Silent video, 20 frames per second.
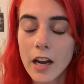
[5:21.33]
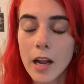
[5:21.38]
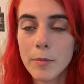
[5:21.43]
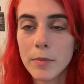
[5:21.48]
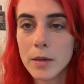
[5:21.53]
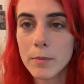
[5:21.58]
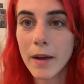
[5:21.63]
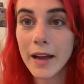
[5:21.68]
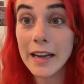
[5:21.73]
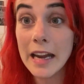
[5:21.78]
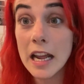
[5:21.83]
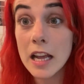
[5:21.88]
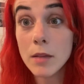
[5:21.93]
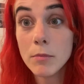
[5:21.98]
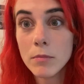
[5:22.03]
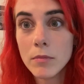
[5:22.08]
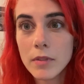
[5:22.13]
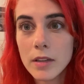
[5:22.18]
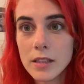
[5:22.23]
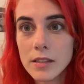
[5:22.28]
I mean, my
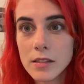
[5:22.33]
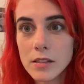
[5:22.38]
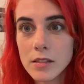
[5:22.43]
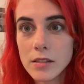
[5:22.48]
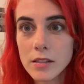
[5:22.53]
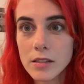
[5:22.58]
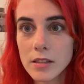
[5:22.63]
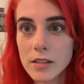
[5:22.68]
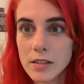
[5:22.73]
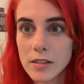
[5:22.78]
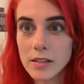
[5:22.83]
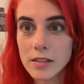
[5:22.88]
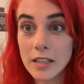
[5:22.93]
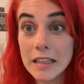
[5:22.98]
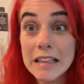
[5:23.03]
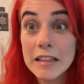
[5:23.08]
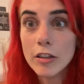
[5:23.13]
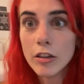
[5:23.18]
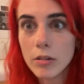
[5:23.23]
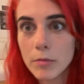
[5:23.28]
name is
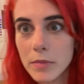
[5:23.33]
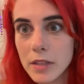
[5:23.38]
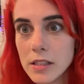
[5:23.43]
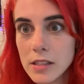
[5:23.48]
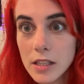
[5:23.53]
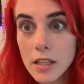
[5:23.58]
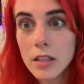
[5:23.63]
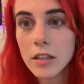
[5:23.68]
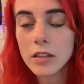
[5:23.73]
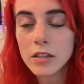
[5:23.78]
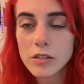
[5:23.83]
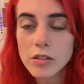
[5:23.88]
healer, it means healer.